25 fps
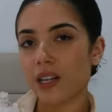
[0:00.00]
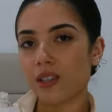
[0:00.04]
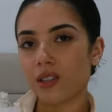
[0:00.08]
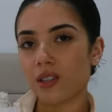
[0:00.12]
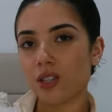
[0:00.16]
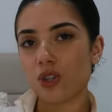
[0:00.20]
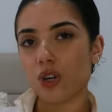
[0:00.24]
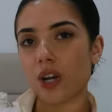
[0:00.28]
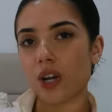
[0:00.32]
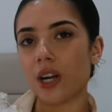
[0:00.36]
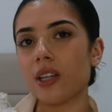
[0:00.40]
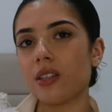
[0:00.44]

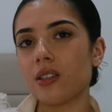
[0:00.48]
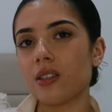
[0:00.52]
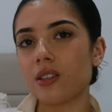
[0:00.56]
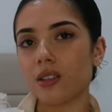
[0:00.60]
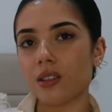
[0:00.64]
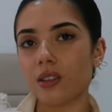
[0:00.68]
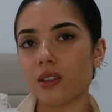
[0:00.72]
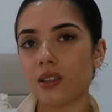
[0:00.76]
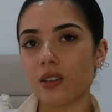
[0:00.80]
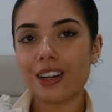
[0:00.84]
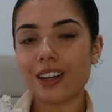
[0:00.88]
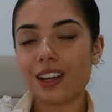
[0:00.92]
maxi
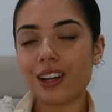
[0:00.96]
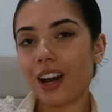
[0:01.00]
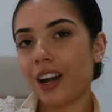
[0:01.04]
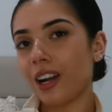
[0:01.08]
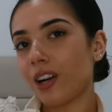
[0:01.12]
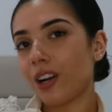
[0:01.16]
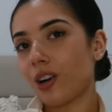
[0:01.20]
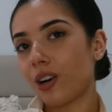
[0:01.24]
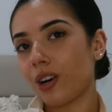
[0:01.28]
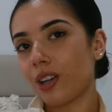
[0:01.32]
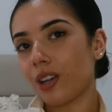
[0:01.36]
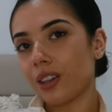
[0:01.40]
dress. Then
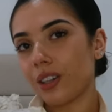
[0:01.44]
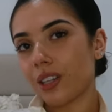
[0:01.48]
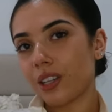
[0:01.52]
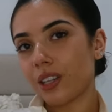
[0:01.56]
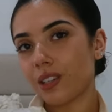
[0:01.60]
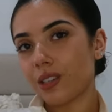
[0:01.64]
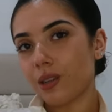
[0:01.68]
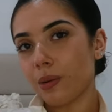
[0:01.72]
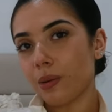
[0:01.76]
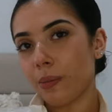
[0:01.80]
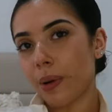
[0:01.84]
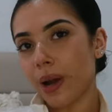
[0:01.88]
I got
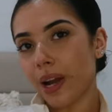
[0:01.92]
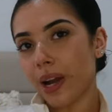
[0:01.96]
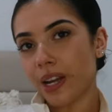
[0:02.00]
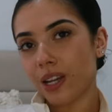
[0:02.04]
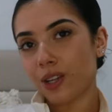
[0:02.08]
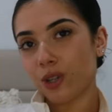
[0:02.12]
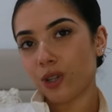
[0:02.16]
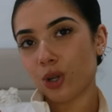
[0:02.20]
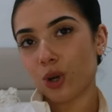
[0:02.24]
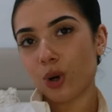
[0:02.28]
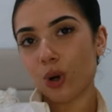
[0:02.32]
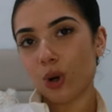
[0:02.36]
this
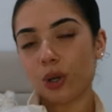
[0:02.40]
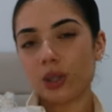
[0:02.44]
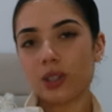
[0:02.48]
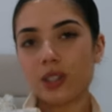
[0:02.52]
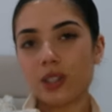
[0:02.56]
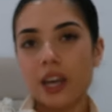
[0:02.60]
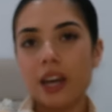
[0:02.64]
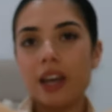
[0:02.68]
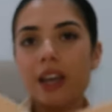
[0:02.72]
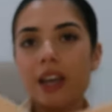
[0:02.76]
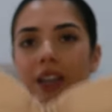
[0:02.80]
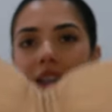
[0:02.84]
beige
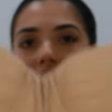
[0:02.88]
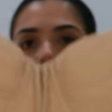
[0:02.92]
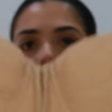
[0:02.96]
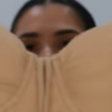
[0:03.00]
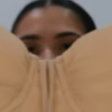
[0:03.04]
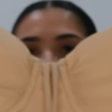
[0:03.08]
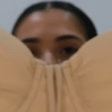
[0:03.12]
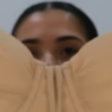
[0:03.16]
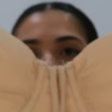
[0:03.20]
corset.